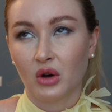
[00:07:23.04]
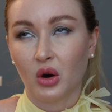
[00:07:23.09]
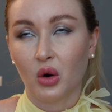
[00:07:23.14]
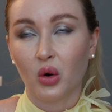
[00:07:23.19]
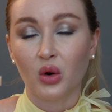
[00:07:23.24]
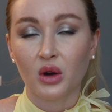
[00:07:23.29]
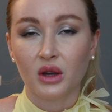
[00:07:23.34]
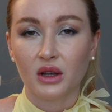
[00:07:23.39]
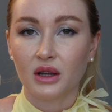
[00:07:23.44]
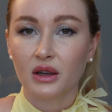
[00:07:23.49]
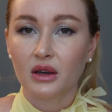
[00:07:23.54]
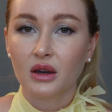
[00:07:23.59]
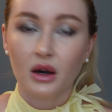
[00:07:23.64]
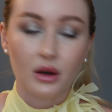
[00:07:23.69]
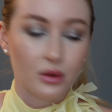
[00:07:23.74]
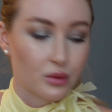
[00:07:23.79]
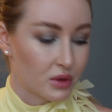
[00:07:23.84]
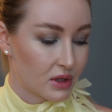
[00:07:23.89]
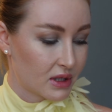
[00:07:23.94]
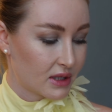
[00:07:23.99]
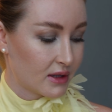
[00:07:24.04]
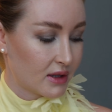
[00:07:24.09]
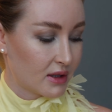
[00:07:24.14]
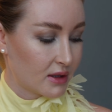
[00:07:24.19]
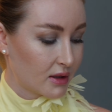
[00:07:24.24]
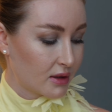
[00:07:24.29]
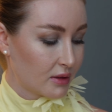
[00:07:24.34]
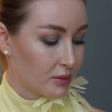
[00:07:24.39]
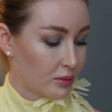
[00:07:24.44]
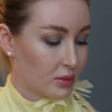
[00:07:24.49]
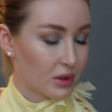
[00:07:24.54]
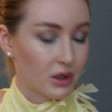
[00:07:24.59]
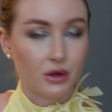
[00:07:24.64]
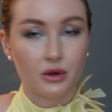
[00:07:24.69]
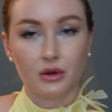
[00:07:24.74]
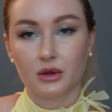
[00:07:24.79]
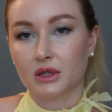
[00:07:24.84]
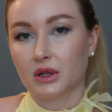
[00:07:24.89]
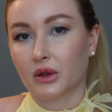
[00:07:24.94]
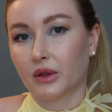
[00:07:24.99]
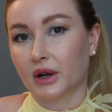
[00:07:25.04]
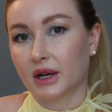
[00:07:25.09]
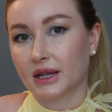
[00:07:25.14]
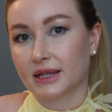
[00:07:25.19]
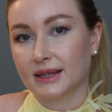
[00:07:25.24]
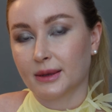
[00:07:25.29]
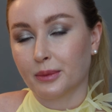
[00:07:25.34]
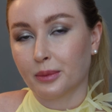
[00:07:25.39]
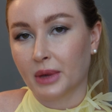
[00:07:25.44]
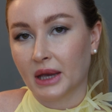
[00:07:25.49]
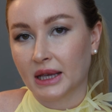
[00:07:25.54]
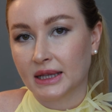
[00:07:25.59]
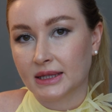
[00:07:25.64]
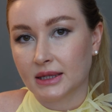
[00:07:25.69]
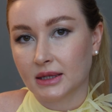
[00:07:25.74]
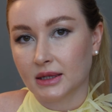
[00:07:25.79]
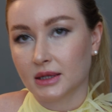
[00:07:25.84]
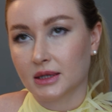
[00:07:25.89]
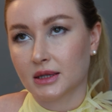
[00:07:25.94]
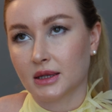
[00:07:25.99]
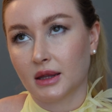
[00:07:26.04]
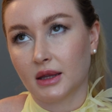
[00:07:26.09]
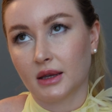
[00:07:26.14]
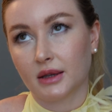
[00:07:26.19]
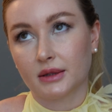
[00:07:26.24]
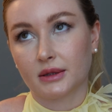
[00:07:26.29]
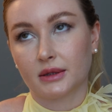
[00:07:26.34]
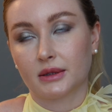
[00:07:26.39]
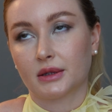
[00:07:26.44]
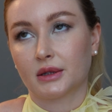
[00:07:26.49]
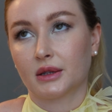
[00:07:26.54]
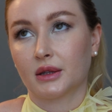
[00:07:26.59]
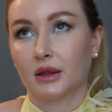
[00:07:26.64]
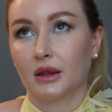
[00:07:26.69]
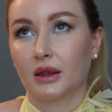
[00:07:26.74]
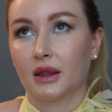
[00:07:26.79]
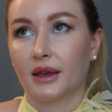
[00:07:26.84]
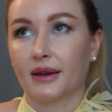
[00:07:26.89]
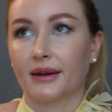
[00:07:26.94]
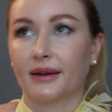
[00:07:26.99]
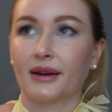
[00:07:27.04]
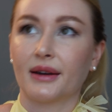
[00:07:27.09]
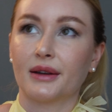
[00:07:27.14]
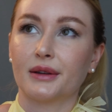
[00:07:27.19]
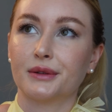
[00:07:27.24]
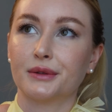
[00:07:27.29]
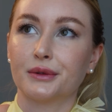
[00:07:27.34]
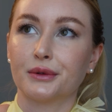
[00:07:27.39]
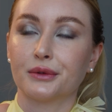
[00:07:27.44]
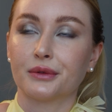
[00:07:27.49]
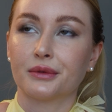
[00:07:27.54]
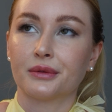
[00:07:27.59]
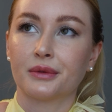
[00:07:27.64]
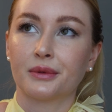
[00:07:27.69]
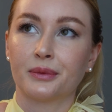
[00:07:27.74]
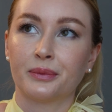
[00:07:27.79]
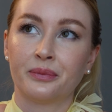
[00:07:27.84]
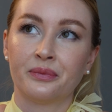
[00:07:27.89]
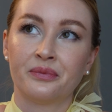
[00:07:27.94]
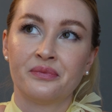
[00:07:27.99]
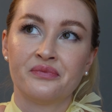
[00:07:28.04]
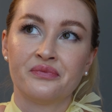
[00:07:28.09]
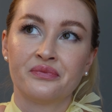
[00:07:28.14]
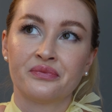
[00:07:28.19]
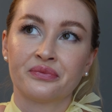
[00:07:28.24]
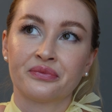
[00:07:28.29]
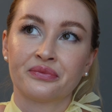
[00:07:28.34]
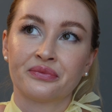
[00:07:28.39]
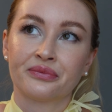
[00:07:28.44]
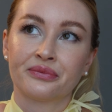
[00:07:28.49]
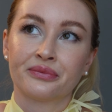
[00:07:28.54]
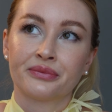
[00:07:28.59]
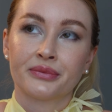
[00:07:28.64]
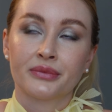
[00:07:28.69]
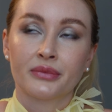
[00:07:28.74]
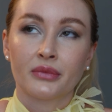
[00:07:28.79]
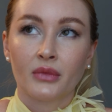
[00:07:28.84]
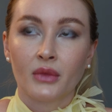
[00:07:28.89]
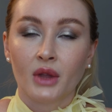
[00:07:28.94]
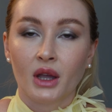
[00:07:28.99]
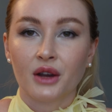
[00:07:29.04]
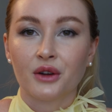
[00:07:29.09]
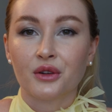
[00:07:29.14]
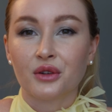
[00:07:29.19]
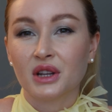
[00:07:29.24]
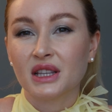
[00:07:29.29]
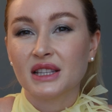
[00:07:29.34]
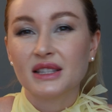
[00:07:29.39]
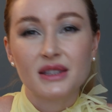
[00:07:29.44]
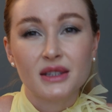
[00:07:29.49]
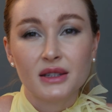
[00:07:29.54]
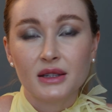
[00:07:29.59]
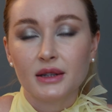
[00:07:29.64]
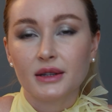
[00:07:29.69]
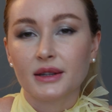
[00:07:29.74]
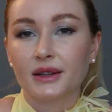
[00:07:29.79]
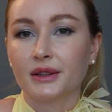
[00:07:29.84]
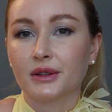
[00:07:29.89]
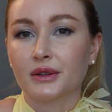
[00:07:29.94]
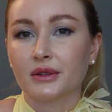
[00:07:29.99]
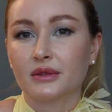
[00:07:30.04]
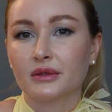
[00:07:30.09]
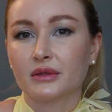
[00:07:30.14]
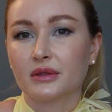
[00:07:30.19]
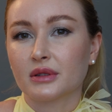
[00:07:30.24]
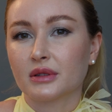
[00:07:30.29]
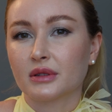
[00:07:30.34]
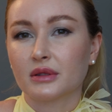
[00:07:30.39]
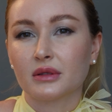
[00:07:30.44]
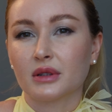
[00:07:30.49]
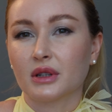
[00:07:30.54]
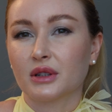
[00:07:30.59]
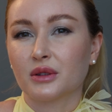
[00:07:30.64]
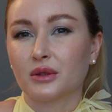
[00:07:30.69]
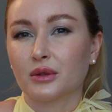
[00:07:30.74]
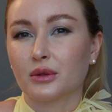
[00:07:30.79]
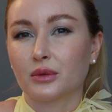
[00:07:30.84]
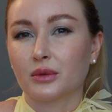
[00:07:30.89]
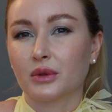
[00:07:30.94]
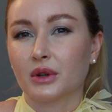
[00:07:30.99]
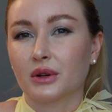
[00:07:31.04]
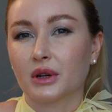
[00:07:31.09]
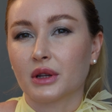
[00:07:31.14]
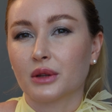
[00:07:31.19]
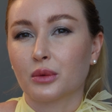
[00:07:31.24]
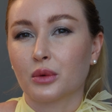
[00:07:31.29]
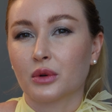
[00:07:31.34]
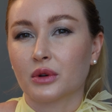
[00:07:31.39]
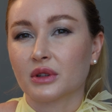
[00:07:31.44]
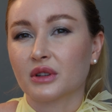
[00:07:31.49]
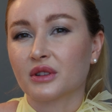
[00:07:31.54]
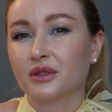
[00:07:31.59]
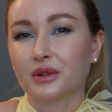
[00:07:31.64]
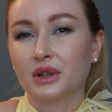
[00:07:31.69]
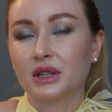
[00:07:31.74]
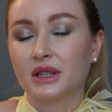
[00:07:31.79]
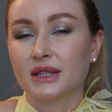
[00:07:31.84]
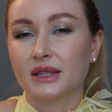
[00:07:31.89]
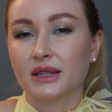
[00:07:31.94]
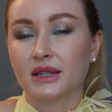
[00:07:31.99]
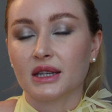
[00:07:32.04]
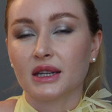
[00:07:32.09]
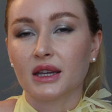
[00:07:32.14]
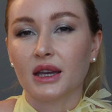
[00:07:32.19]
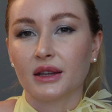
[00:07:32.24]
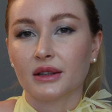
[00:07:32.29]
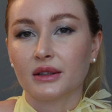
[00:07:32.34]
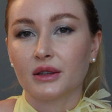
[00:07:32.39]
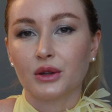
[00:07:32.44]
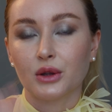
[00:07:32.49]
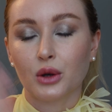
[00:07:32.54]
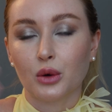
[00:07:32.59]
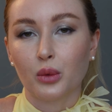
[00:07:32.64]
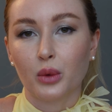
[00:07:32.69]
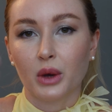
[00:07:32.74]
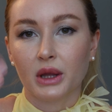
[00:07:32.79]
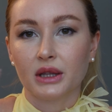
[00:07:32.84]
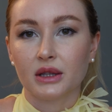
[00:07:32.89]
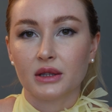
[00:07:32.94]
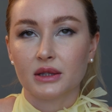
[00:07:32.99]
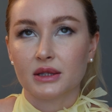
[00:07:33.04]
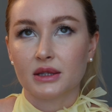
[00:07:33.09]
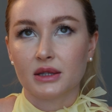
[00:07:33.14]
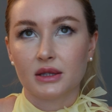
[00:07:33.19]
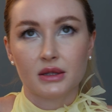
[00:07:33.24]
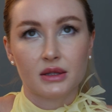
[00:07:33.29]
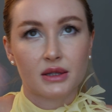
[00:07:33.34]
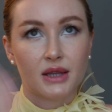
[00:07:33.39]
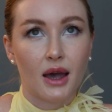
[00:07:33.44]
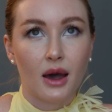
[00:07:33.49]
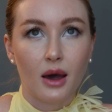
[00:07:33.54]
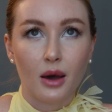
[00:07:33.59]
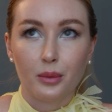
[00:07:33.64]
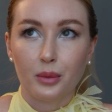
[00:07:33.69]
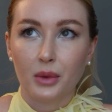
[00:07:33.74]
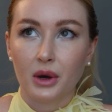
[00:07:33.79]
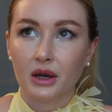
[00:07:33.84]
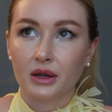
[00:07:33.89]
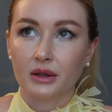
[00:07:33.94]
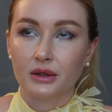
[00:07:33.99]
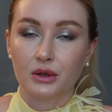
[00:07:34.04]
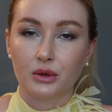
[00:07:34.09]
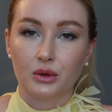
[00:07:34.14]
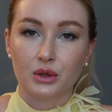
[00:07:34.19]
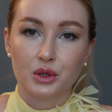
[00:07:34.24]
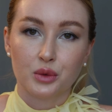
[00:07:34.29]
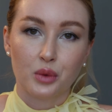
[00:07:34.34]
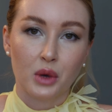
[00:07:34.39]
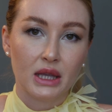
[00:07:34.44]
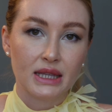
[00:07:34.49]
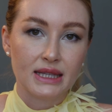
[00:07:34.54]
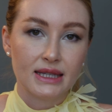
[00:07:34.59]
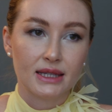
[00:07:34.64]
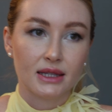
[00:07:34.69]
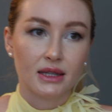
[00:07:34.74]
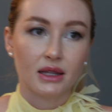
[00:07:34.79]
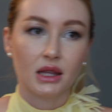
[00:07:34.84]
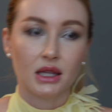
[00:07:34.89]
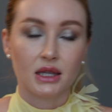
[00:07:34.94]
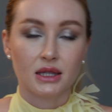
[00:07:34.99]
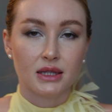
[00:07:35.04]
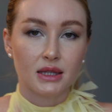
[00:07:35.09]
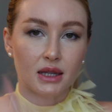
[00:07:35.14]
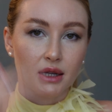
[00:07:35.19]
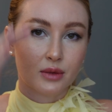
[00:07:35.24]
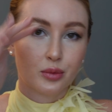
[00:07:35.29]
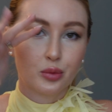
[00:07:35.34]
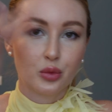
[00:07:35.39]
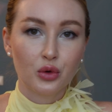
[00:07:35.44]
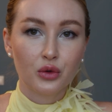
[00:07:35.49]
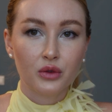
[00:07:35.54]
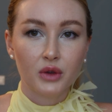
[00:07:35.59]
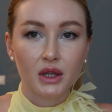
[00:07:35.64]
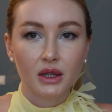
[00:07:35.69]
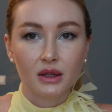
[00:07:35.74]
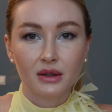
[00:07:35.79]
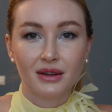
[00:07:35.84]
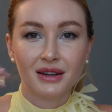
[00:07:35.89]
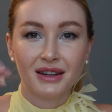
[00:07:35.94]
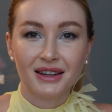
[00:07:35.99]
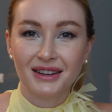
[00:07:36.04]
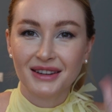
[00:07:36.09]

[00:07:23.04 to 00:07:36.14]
oily, I would say, because there are some pencils that they are kind of greasy. I don't know the right word, greasy. And you know, when it's summer and you're sweating, they start moving